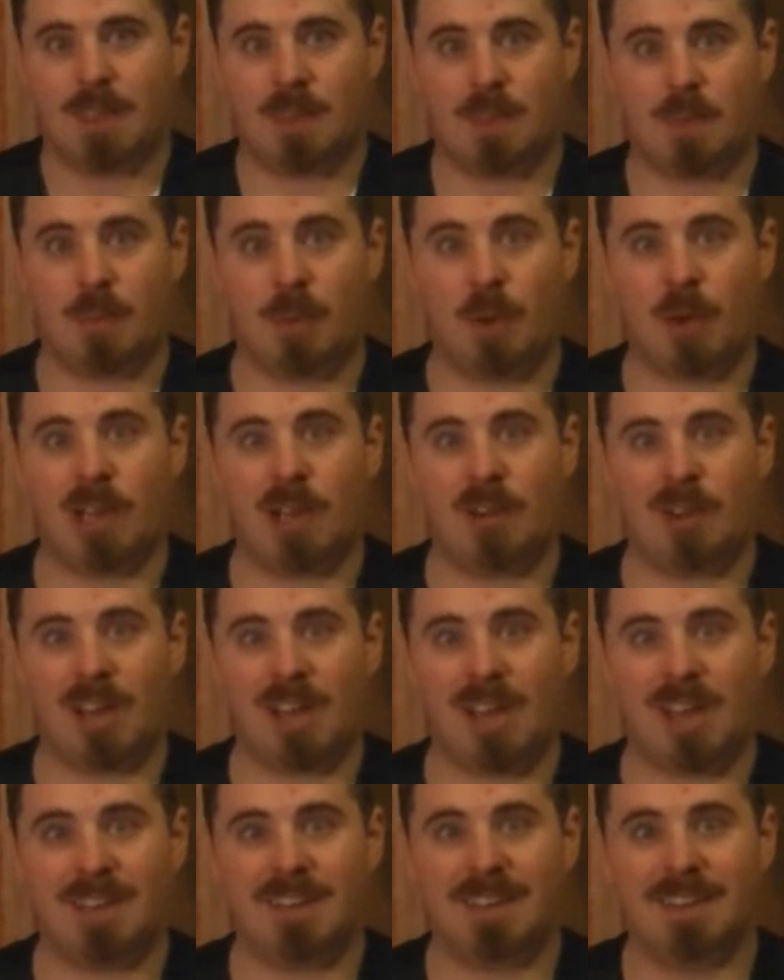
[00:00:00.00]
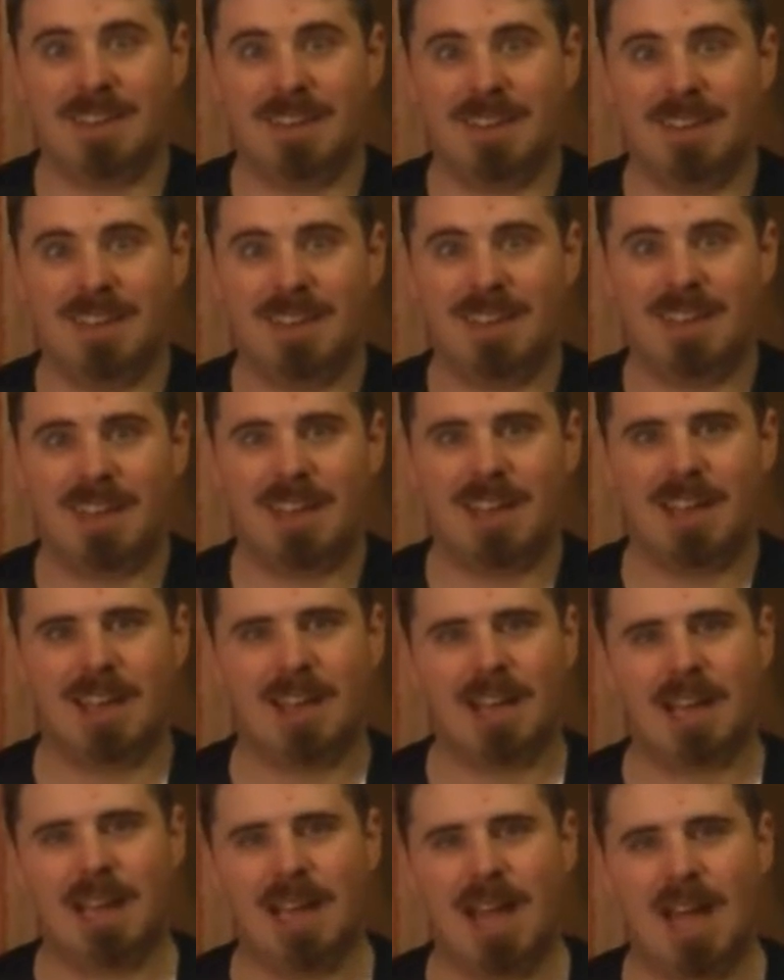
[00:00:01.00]
Spoiler alert!
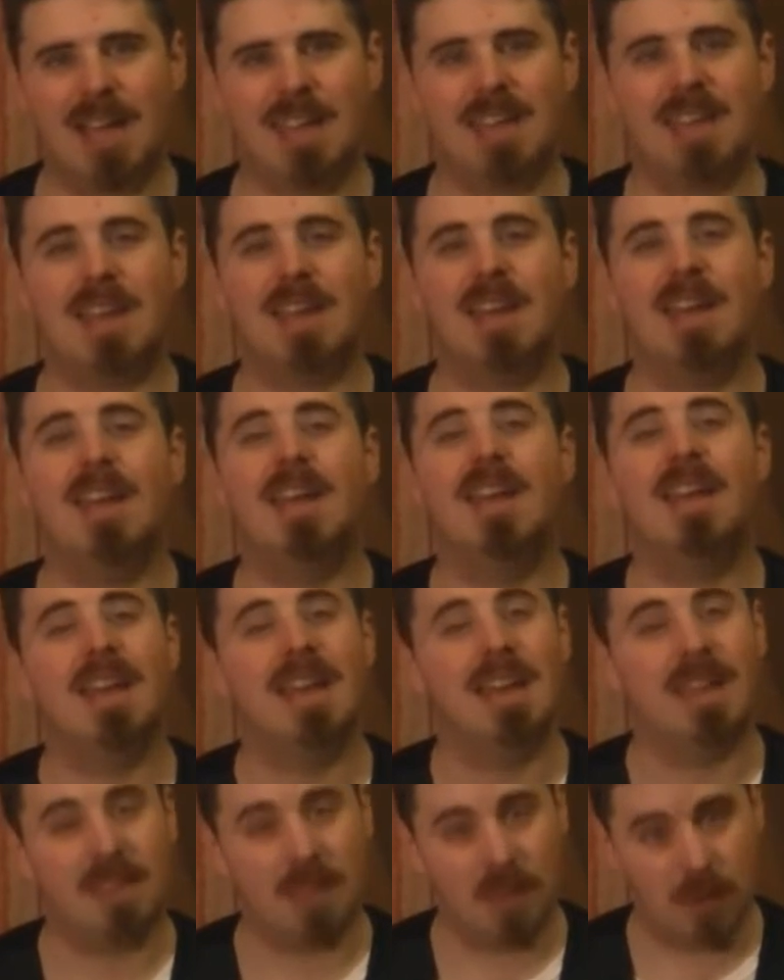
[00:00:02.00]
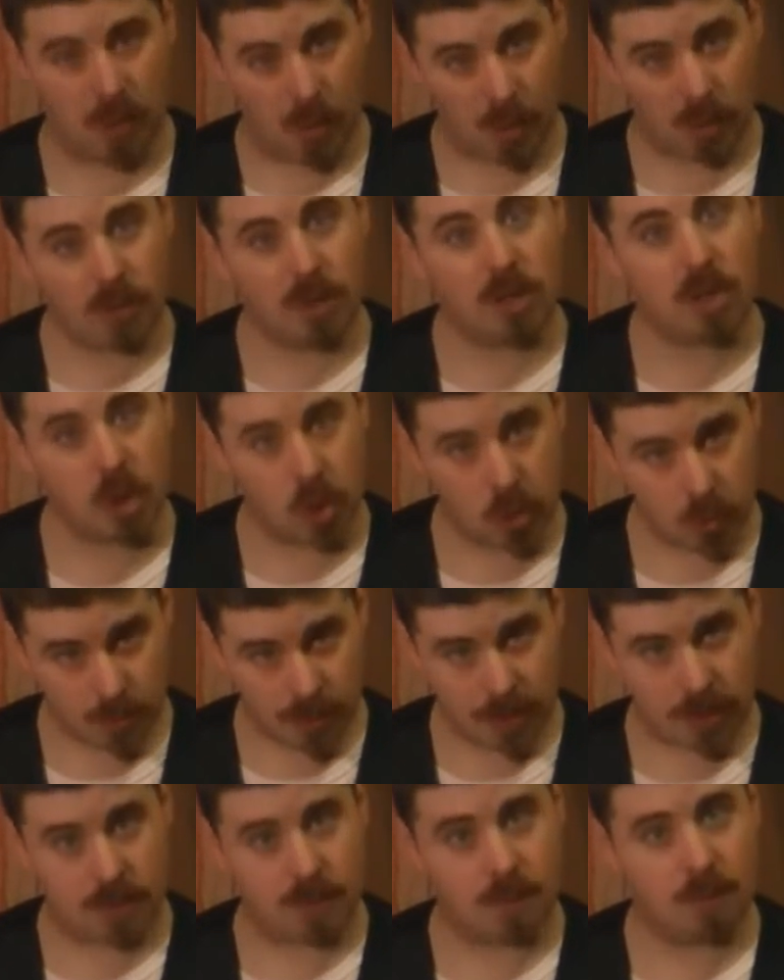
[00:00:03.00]
Kleiser is not
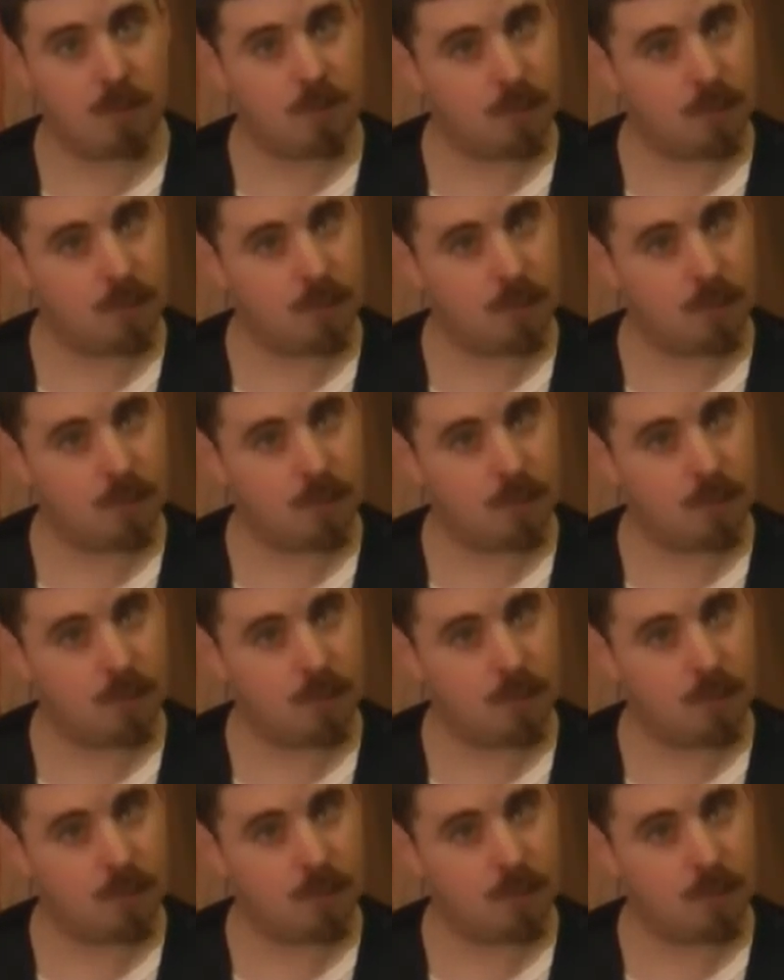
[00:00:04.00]
human.